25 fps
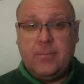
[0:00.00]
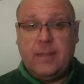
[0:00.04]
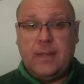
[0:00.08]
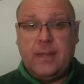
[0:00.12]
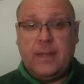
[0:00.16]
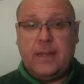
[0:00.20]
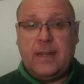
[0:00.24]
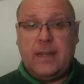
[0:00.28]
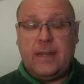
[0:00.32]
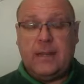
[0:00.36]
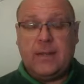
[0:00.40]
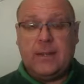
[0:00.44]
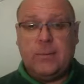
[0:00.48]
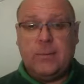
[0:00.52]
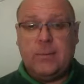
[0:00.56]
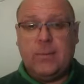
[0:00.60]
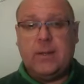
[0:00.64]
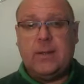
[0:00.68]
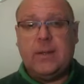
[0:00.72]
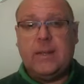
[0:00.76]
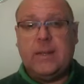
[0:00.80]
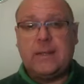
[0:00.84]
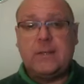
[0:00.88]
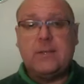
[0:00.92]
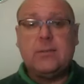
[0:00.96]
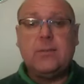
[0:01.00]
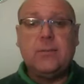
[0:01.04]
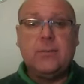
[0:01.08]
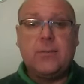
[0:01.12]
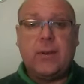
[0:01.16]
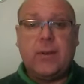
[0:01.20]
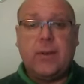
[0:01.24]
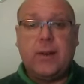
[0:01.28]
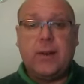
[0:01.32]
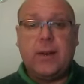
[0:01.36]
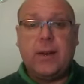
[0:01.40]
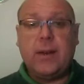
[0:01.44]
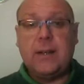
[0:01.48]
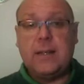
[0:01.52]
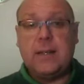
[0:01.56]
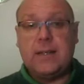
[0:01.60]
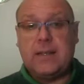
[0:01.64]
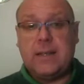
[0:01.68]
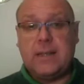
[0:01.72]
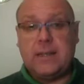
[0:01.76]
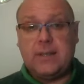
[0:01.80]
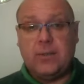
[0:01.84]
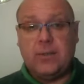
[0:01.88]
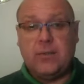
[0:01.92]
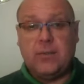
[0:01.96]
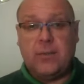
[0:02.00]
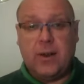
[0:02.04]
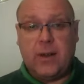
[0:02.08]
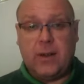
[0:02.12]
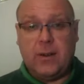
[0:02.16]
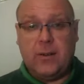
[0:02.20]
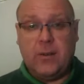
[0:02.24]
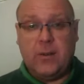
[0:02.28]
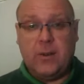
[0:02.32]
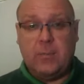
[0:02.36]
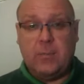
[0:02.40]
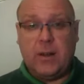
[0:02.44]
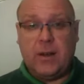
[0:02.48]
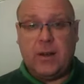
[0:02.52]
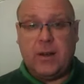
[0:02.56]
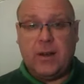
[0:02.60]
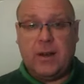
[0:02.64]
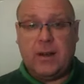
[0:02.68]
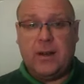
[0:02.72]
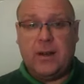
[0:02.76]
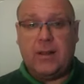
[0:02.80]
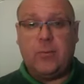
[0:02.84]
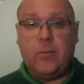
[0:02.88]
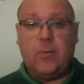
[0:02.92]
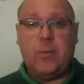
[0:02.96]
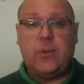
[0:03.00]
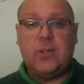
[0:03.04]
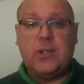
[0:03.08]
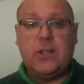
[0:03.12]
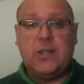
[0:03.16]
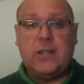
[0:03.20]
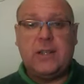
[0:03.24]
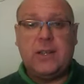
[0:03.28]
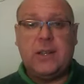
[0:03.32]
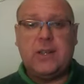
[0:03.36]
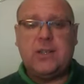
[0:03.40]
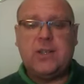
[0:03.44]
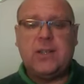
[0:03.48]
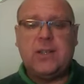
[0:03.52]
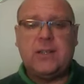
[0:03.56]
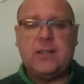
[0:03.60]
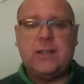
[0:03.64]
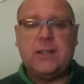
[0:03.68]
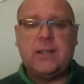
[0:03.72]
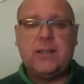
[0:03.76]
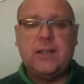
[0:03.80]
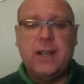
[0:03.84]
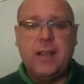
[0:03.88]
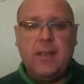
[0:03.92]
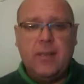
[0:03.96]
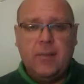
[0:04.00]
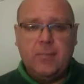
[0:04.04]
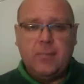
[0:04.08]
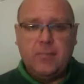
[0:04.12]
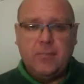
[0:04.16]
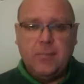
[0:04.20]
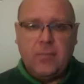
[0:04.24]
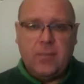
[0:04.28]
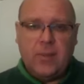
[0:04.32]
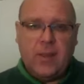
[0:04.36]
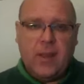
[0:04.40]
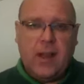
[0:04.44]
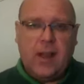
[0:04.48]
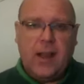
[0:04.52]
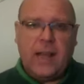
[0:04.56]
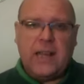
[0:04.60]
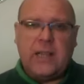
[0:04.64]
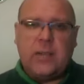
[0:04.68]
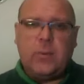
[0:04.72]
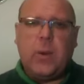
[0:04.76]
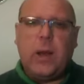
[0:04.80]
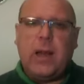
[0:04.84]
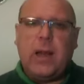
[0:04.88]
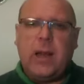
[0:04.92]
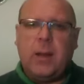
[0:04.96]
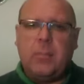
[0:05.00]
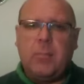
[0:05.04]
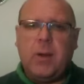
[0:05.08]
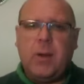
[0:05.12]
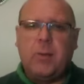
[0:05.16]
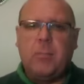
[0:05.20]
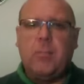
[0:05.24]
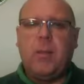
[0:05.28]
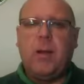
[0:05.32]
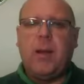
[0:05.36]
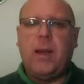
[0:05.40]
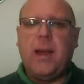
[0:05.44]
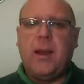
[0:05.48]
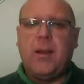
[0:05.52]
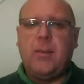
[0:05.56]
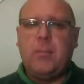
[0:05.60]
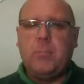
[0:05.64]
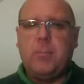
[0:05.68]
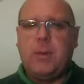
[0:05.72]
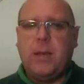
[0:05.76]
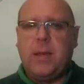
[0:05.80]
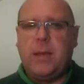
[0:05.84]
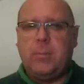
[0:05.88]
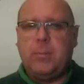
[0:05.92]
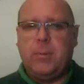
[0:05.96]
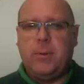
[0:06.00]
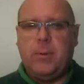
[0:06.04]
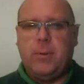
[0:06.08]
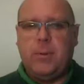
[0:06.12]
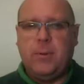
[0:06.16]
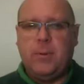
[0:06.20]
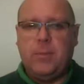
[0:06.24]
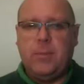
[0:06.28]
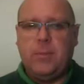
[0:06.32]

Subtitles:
And it's like, well, that's all very nice. That's all very good. But I love what she says. She says, I dwell among my own people.